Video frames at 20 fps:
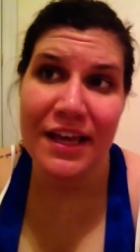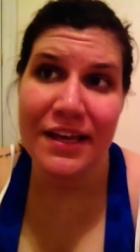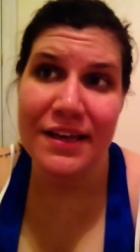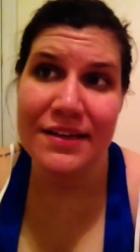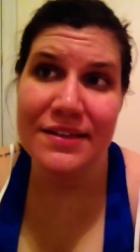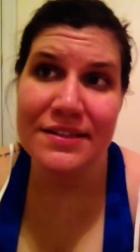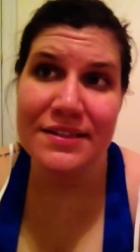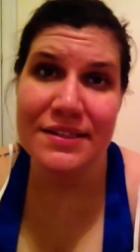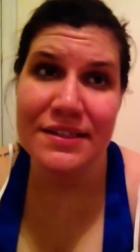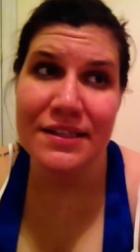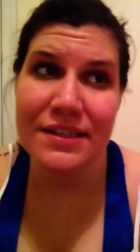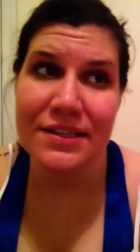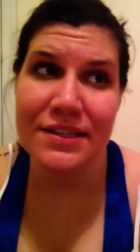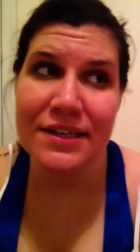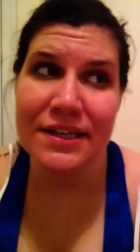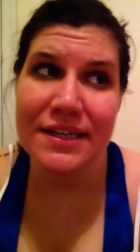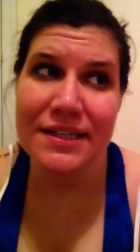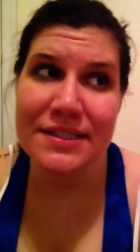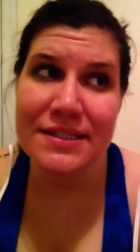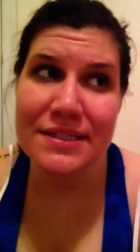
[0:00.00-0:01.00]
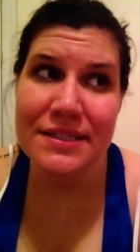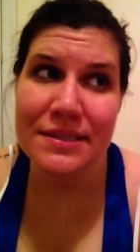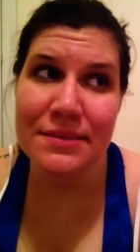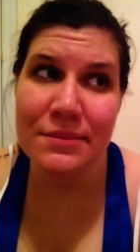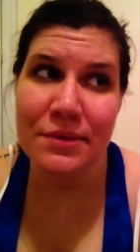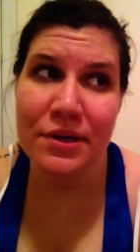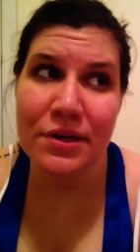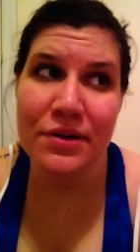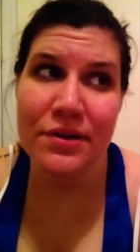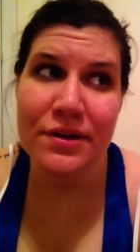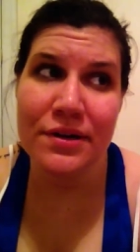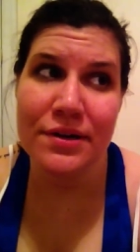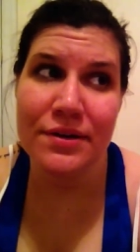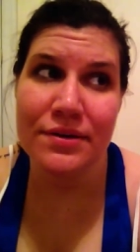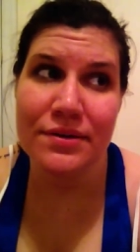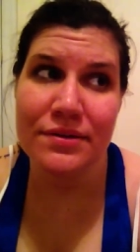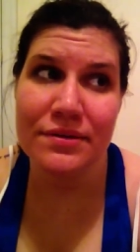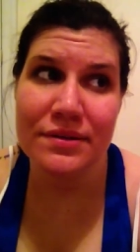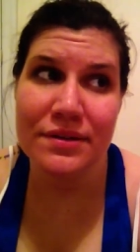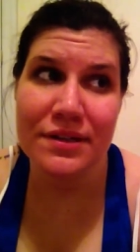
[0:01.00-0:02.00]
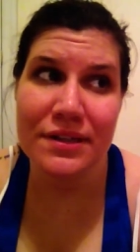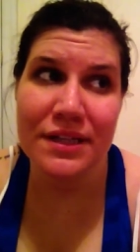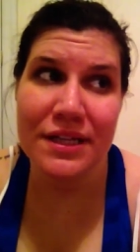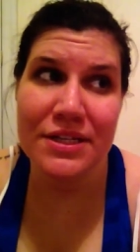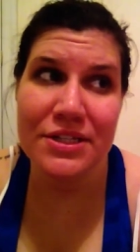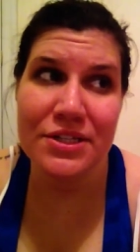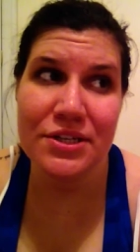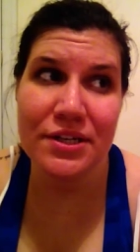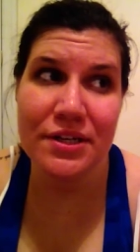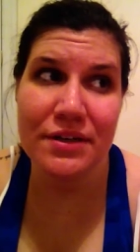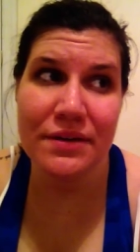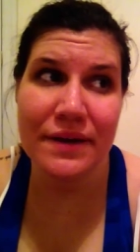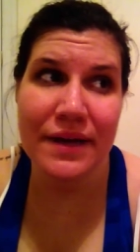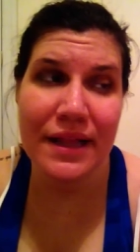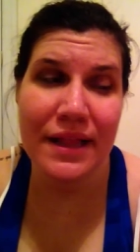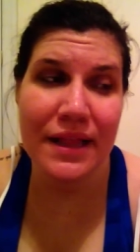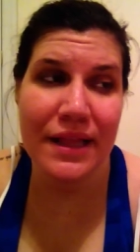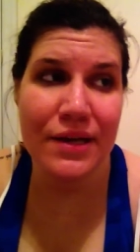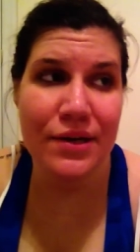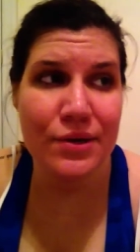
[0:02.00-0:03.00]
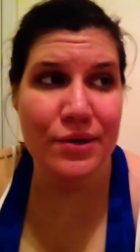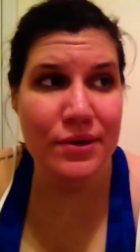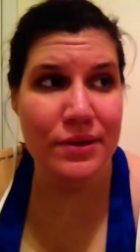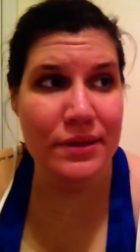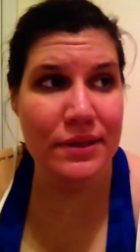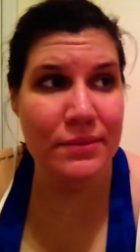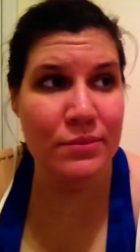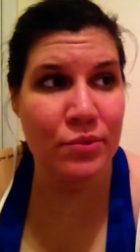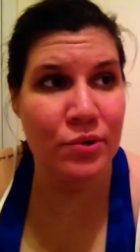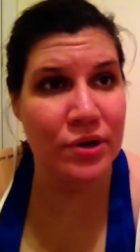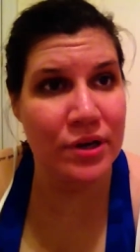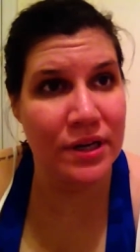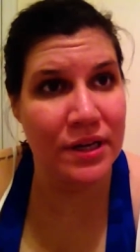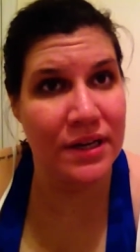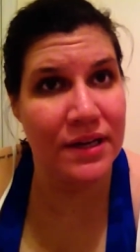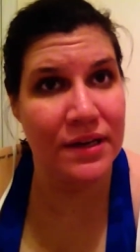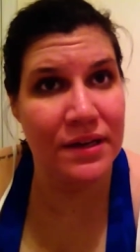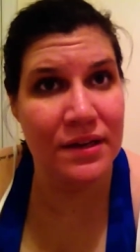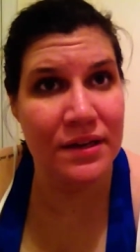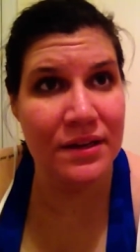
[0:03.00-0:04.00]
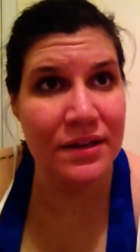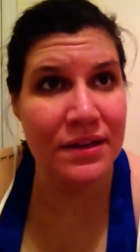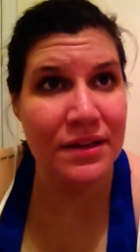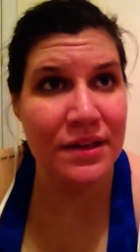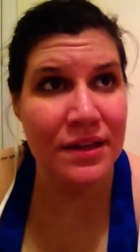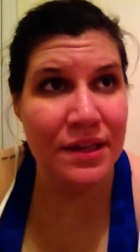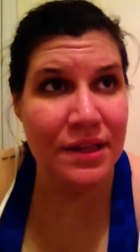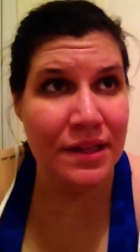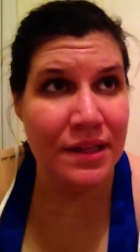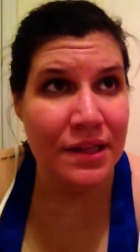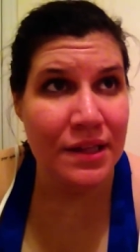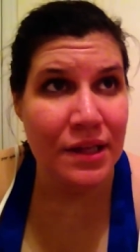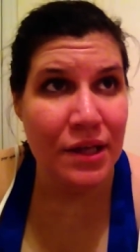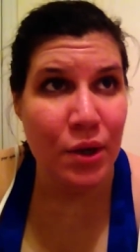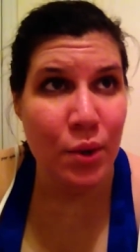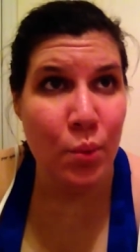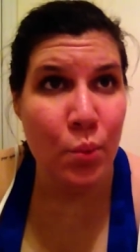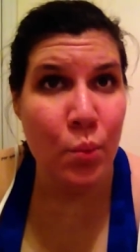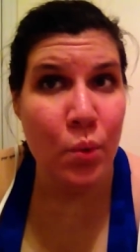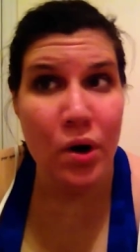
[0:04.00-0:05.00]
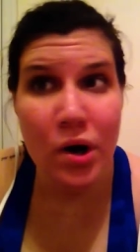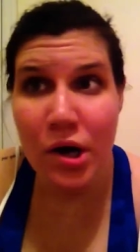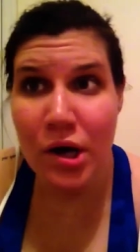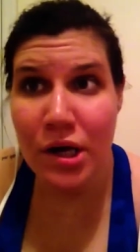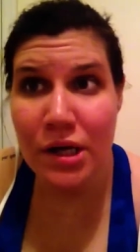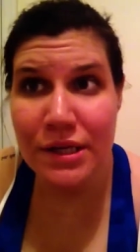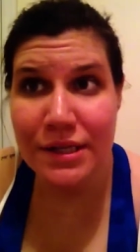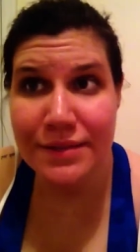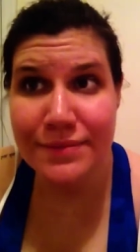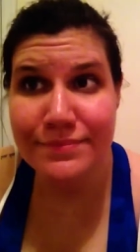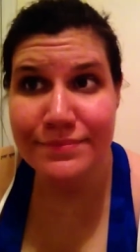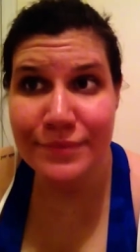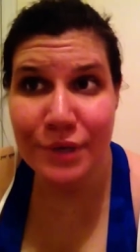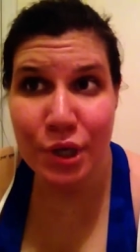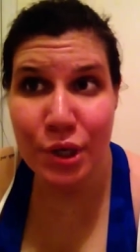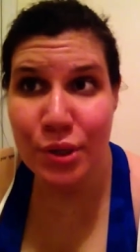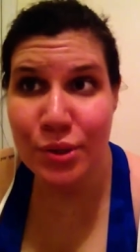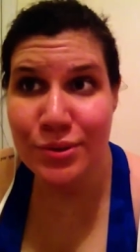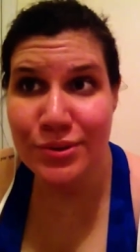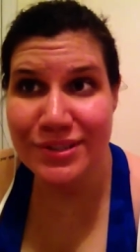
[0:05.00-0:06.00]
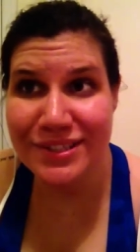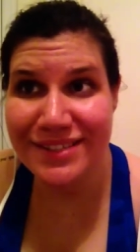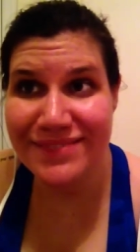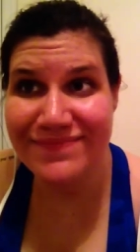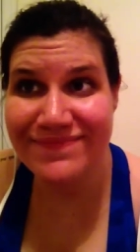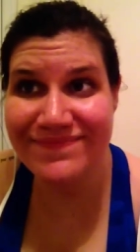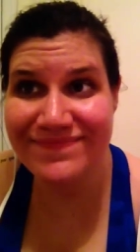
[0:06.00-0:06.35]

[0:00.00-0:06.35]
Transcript: I'll see you guys tomorrow. I'll let you know how that early morning wog goes.